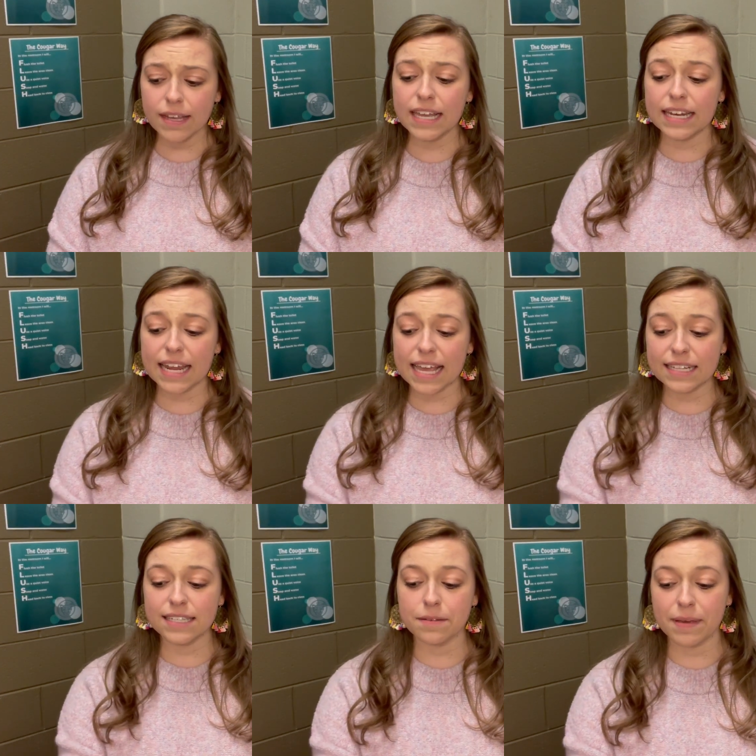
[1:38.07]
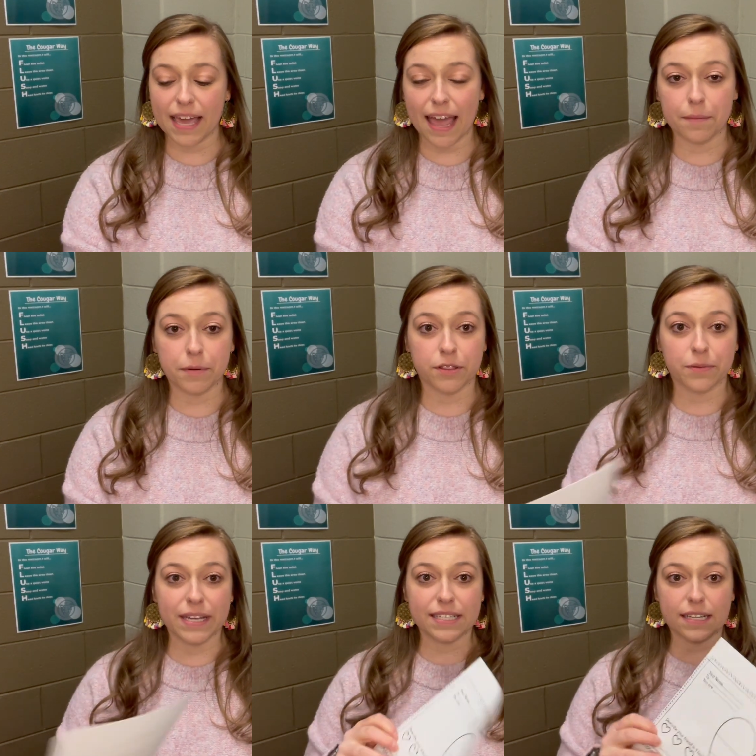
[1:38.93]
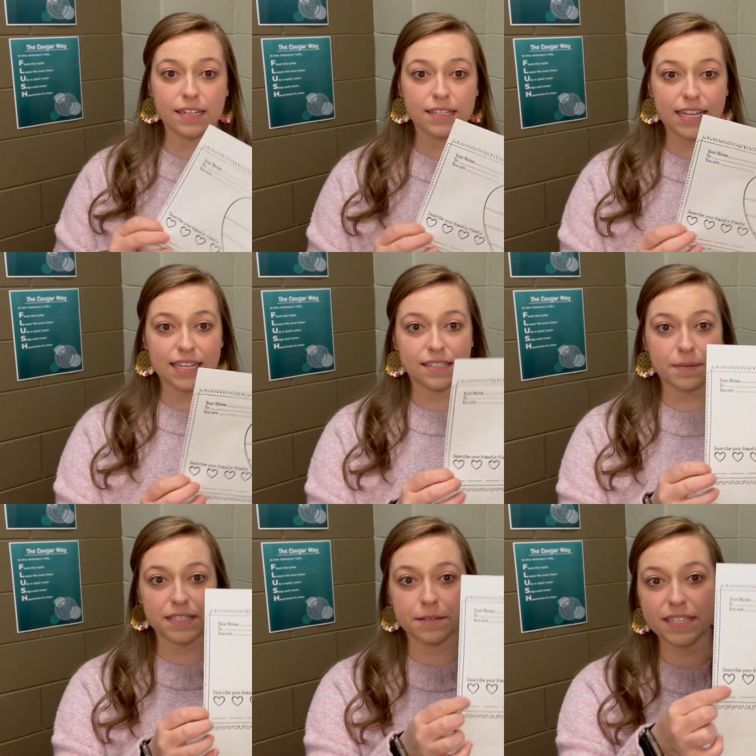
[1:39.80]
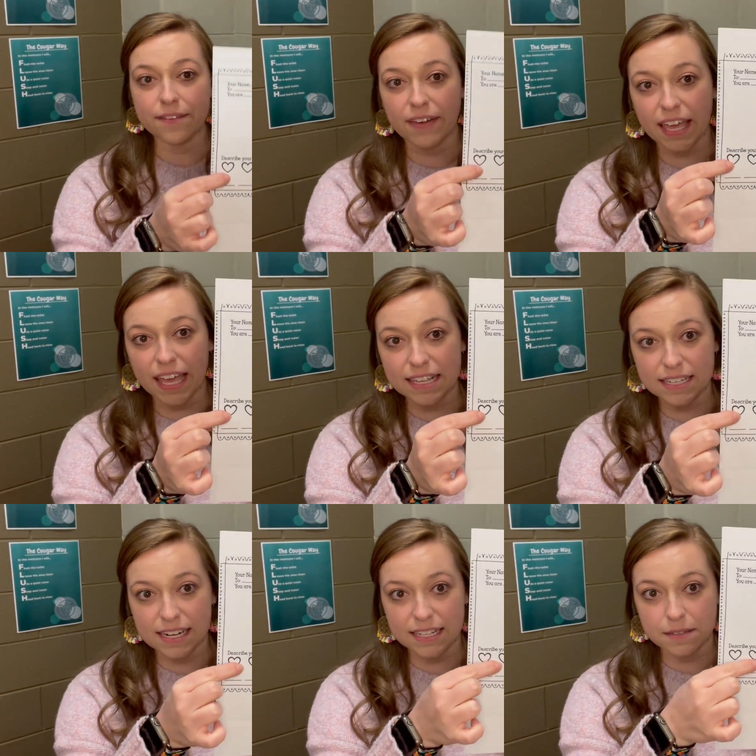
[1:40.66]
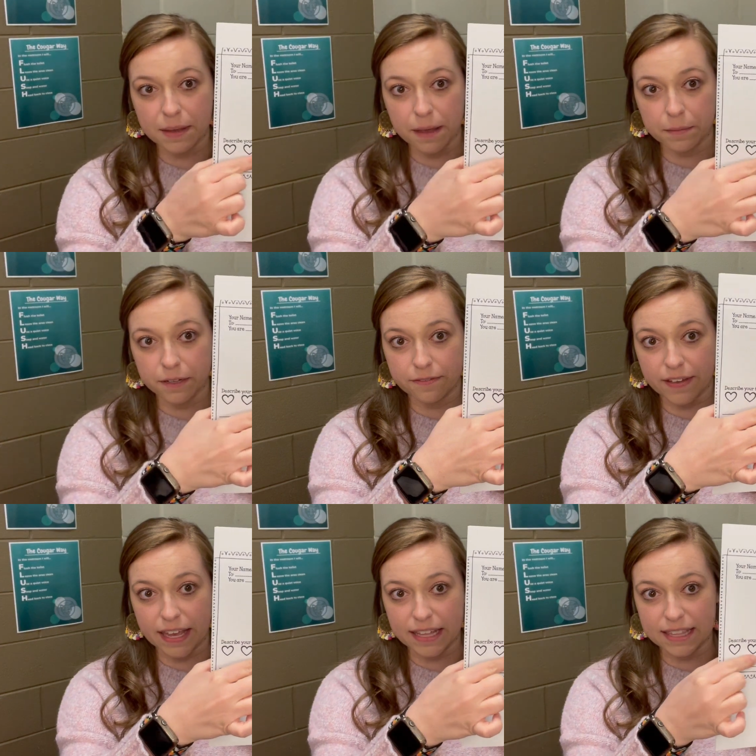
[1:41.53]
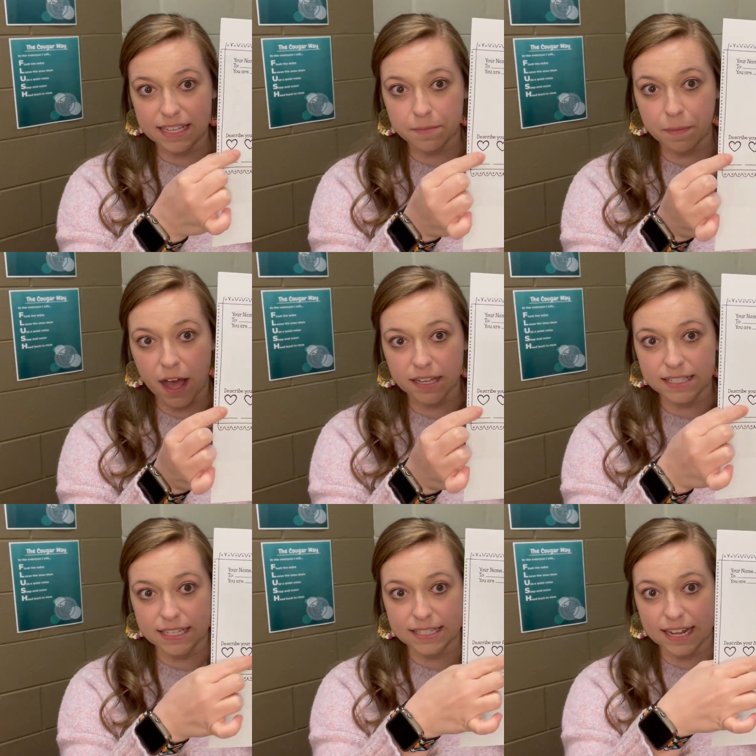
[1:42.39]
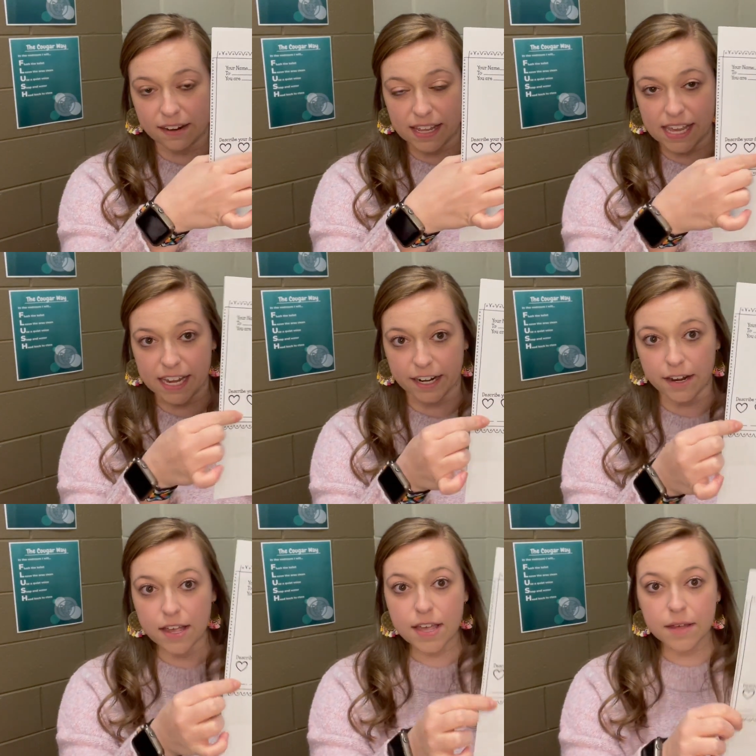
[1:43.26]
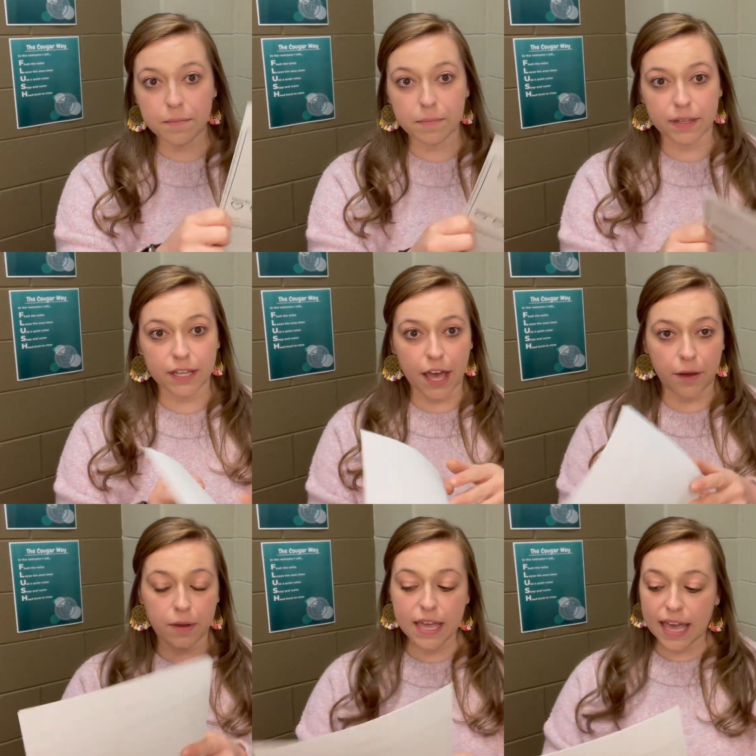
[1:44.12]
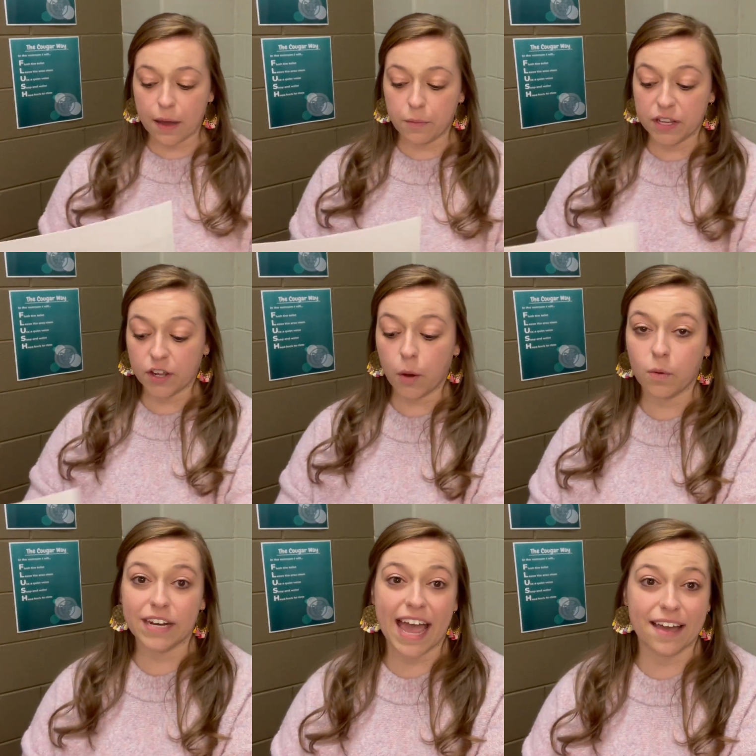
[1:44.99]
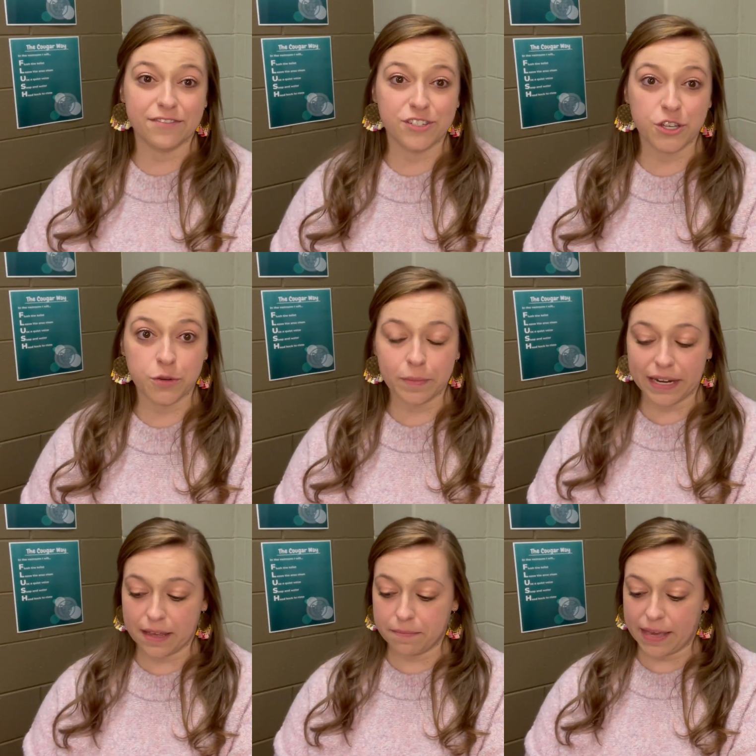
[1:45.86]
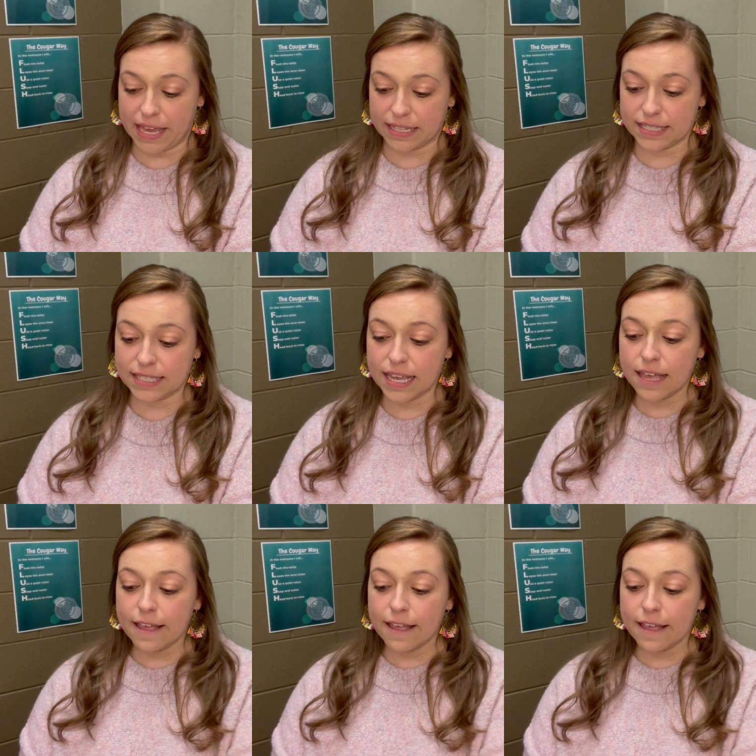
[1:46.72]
it needs to be able, the reason it needs to be specific is it needs to be able to fit in these boxes down here below, and we don't want to have too many beats.